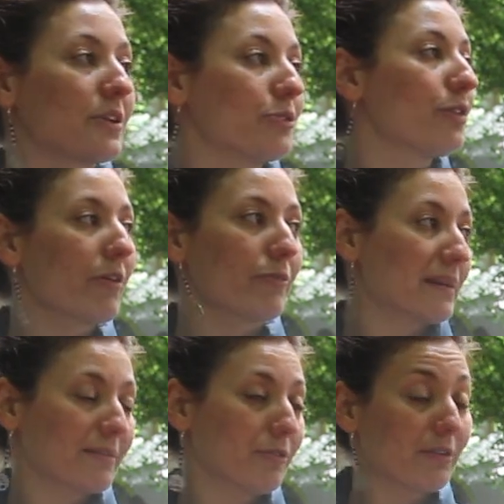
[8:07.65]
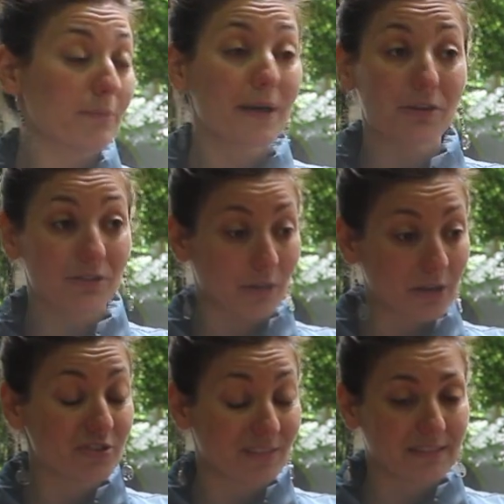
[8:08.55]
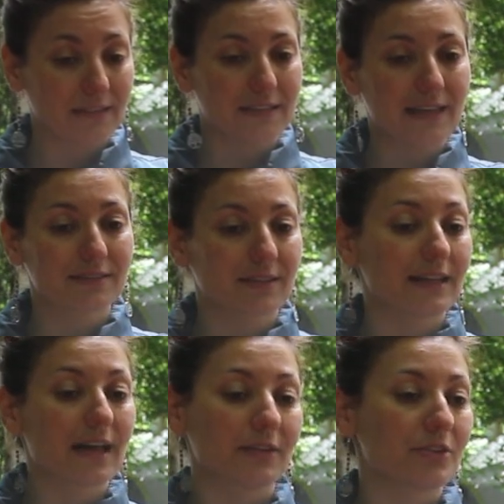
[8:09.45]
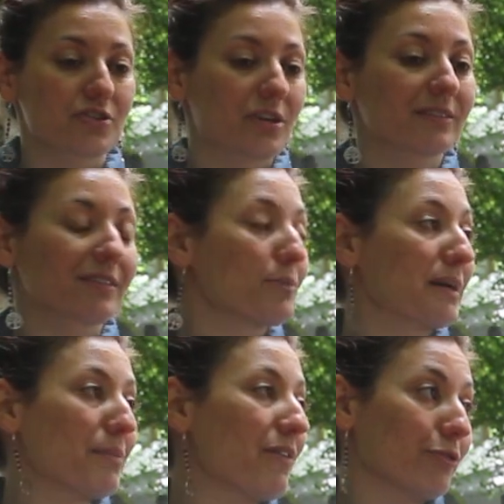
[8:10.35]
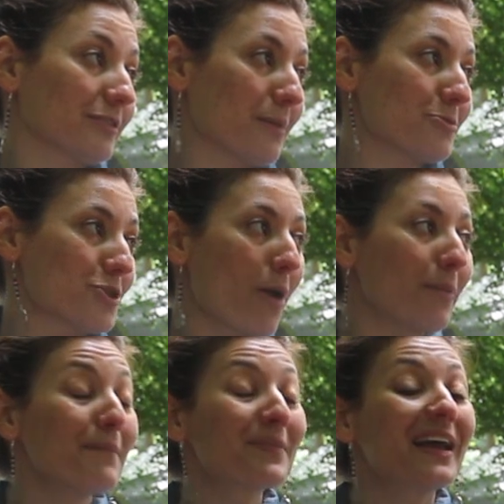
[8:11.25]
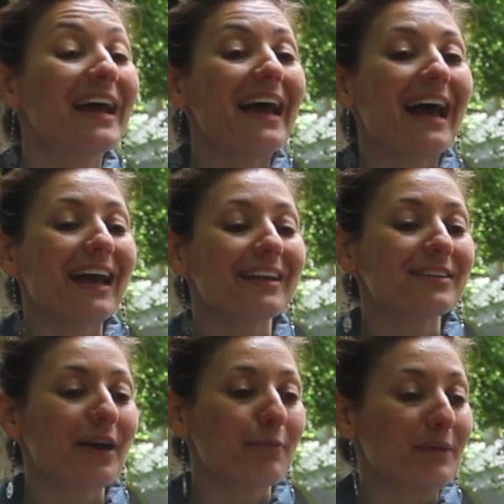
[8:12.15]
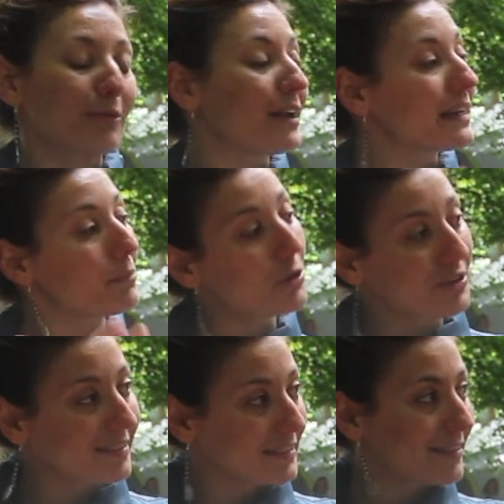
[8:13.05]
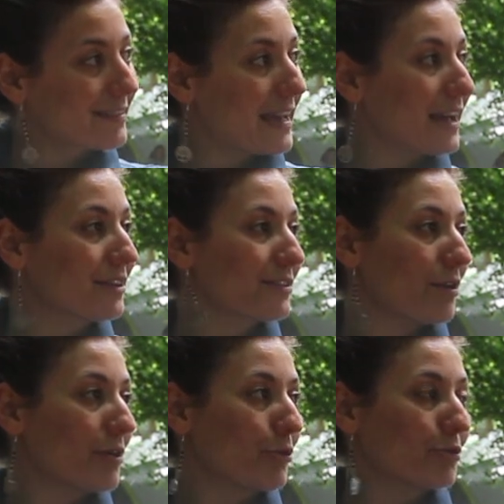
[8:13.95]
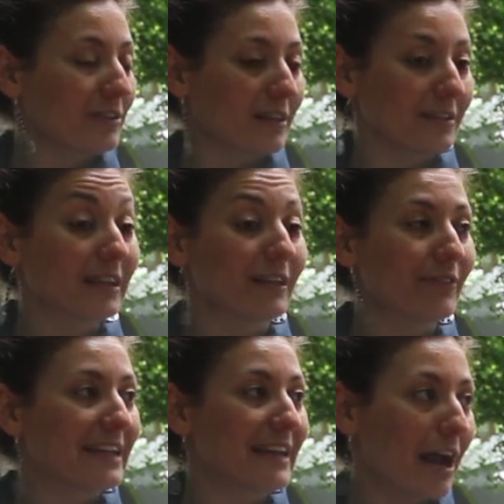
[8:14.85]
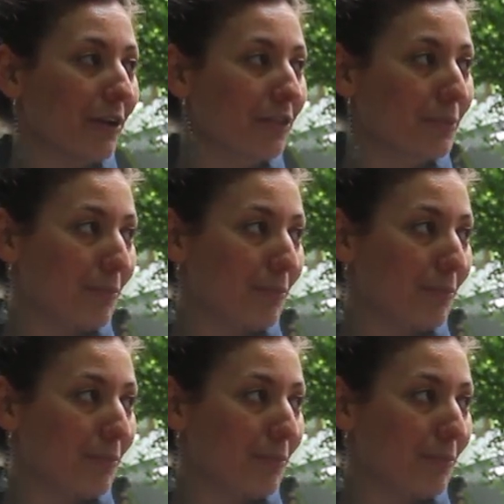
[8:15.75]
that you love makes you feel better. So I just did that, and then I had the chance to make it my full-time job. And I've been writing books since then. So I wrote the Living Health Plan.